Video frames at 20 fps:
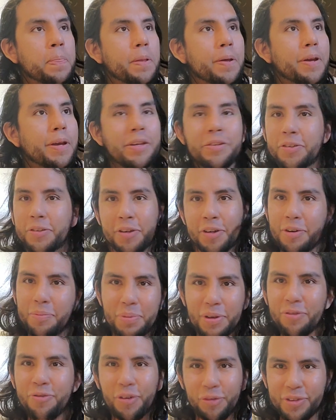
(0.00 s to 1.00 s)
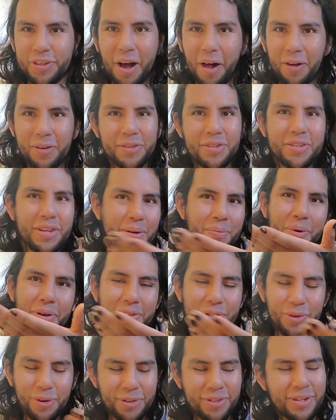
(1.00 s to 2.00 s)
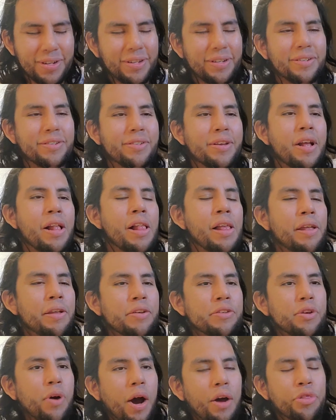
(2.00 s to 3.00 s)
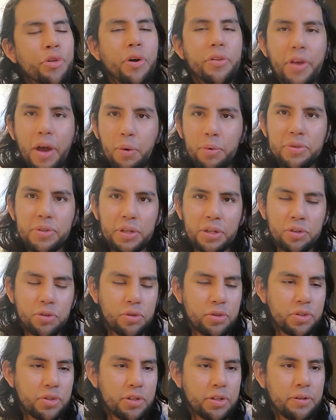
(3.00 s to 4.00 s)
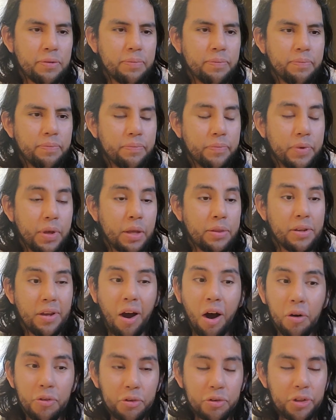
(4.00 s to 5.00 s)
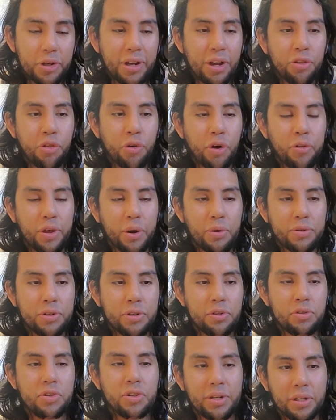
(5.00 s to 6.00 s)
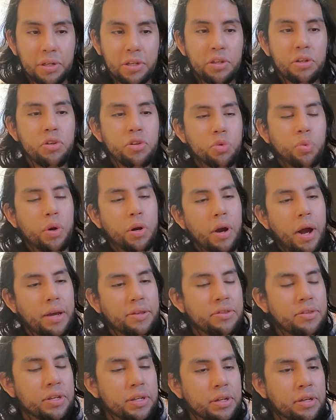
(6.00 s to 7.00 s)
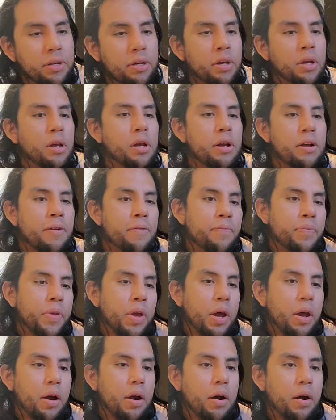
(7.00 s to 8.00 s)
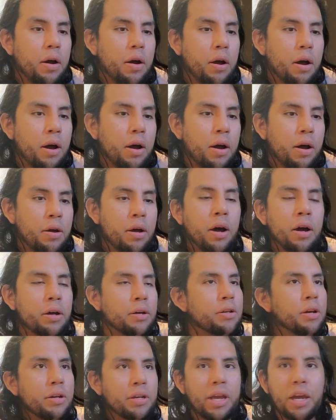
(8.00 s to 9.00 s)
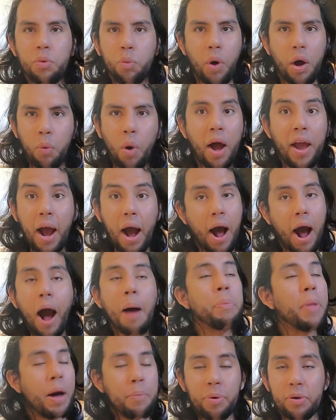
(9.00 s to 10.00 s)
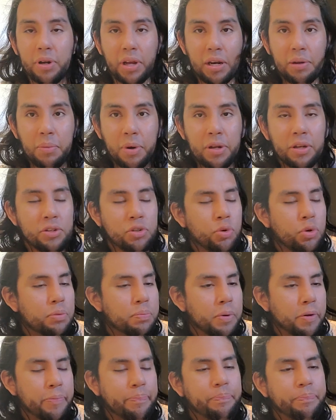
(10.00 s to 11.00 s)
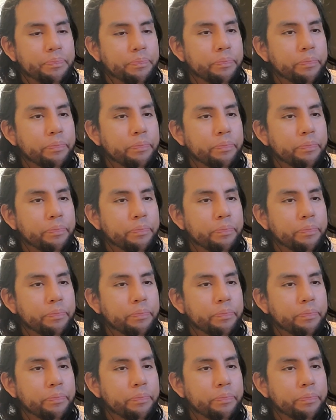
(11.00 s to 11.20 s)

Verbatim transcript: isn't going to be fifty dollars the same way as New York City is. So I thought that was interesting. And the other thing I thought that was interesting, and here's where I think uh, again, why, why I'm not putting any money into it, but